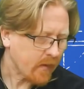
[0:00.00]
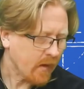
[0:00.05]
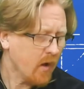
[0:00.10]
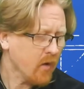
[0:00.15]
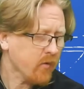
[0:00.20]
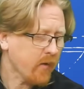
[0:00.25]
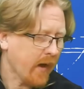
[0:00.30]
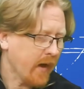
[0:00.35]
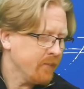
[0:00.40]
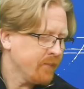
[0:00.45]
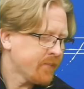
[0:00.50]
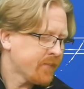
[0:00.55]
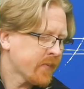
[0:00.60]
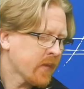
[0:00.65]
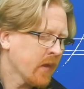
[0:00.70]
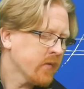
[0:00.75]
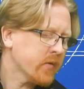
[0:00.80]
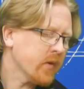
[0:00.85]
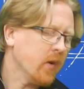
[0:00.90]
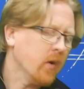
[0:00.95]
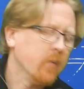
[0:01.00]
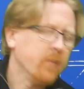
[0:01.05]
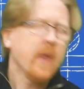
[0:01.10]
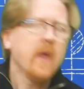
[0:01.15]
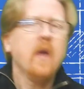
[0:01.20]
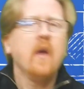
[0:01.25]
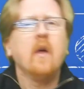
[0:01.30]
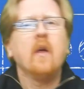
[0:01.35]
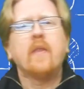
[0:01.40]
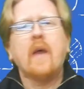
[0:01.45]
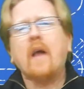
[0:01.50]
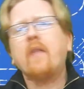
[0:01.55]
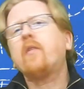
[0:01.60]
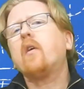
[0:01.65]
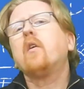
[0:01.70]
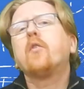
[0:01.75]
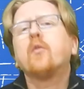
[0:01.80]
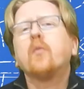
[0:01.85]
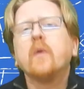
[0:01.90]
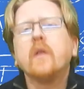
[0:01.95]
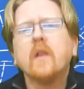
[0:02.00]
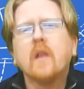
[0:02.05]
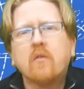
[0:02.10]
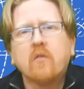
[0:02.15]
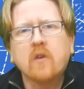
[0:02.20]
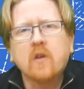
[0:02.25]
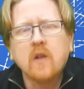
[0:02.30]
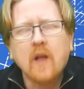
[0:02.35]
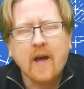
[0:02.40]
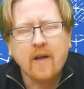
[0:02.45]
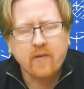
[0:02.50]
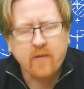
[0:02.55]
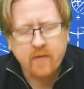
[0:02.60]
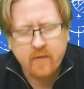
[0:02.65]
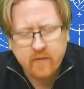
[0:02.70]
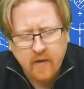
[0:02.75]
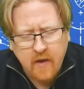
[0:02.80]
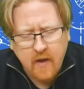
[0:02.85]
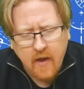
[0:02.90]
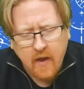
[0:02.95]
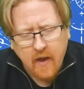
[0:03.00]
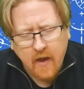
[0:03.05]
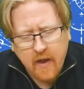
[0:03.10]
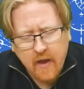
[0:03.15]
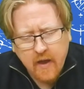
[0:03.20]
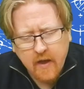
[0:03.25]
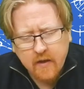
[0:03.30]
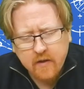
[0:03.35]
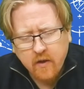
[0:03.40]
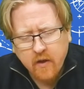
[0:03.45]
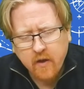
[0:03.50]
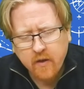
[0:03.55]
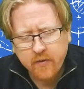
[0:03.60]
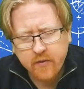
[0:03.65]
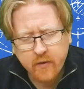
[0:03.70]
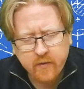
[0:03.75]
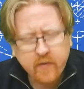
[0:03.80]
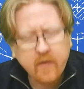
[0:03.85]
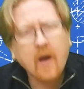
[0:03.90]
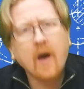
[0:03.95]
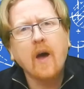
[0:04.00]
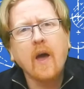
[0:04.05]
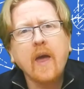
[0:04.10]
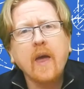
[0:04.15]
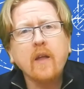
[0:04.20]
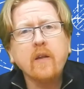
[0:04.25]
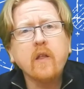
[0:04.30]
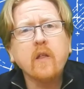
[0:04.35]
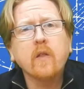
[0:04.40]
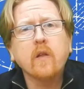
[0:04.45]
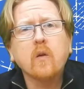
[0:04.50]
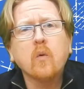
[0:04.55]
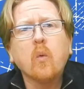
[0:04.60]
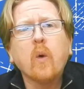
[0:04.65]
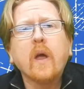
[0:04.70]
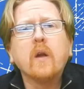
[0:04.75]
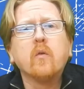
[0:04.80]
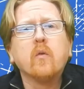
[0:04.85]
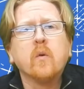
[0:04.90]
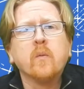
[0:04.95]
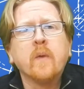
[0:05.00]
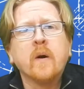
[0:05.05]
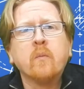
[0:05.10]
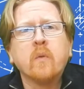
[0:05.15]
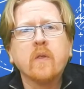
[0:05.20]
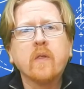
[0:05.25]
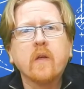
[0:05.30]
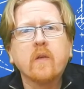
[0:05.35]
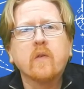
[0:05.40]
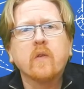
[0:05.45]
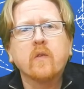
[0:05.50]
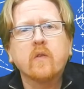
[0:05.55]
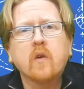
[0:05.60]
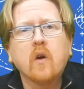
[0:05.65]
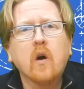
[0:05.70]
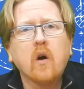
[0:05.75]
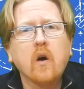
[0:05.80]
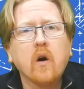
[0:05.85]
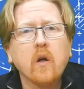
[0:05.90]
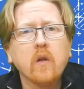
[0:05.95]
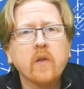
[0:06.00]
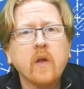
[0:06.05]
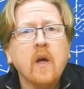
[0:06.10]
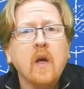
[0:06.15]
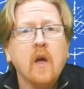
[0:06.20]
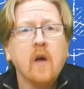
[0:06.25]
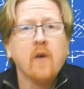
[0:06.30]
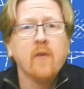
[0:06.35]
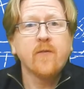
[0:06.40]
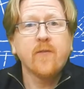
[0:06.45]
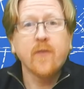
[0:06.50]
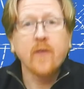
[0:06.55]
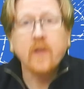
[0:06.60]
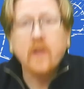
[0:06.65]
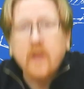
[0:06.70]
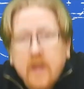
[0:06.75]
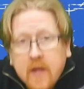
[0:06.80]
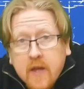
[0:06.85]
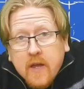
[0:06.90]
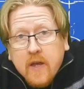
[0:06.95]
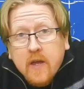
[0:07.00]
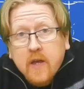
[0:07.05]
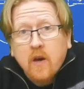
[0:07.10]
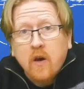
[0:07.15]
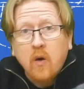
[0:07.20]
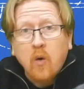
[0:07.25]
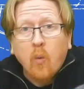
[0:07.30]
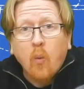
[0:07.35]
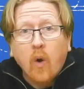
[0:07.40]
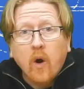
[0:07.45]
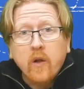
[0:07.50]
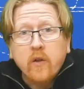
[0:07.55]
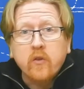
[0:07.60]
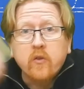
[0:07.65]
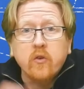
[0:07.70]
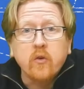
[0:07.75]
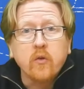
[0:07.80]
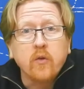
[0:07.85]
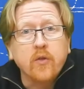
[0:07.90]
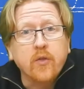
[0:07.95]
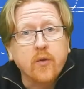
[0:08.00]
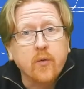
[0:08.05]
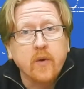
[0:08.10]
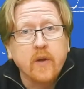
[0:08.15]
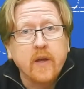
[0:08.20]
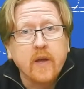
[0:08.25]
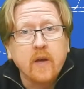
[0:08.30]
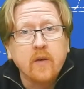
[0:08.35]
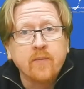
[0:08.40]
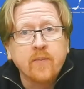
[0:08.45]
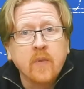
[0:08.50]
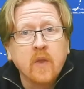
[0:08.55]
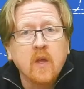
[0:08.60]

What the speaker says: Okay, so that's our 3 lever classes. And there's a handy little way to remember this. It's called FLEE 1, 2, 3.